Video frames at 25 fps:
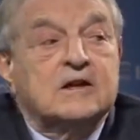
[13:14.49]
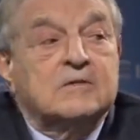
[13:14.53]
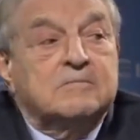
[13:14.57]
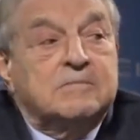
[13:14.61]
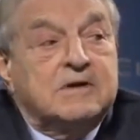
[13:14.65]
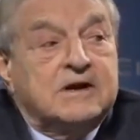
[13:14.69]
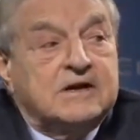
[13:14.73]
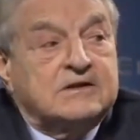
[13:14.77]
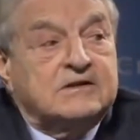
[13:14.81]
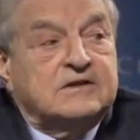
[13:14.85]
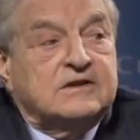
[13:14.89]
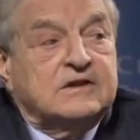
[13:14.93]

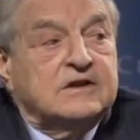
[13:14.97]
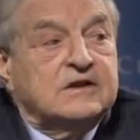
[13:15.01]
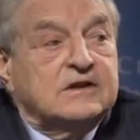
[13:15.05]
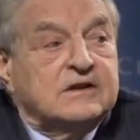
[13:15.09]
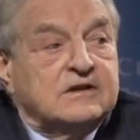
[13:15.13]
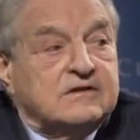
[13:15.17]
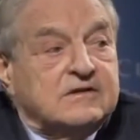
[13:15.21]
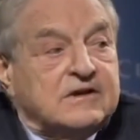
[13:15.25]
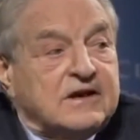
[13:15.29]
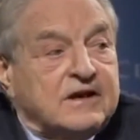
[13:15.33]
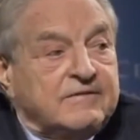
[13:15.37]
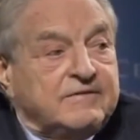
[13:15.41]

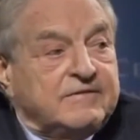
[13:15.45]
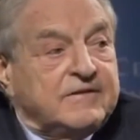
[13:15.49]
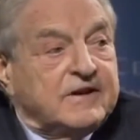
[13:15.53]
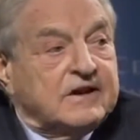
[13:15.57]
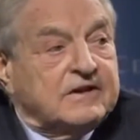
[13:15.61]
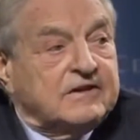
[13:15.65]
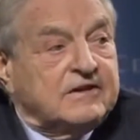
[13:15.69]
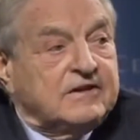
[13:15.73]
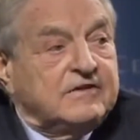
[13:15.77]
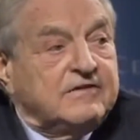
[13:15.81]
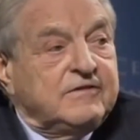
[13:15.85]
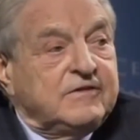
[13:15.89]
But
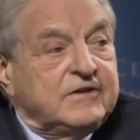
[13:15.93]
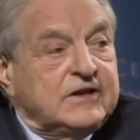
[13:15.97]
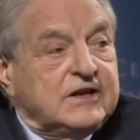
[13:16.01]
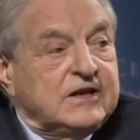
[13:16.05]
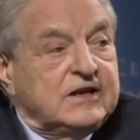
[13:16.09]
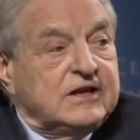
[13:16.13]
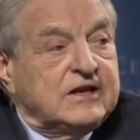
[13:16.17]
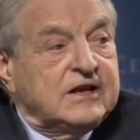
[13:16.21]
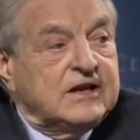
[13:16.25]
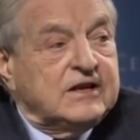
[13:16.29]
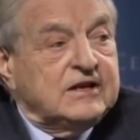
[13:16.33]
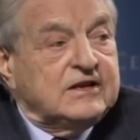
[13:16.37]

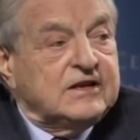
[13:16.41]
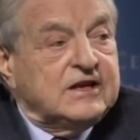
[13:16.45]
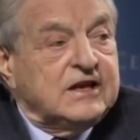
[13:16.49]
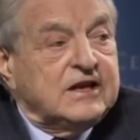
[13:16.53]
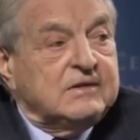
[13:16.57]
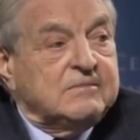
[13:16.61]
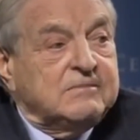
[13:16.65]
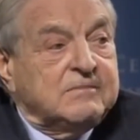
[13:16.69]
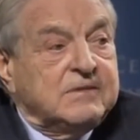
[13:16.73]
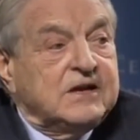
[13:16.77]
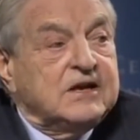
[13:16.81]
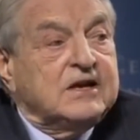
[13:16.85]
reflexivity can
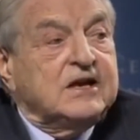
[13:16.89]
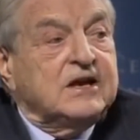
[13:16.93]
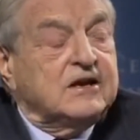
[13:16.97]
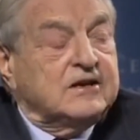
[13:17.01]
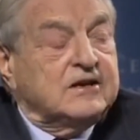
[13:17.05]
take many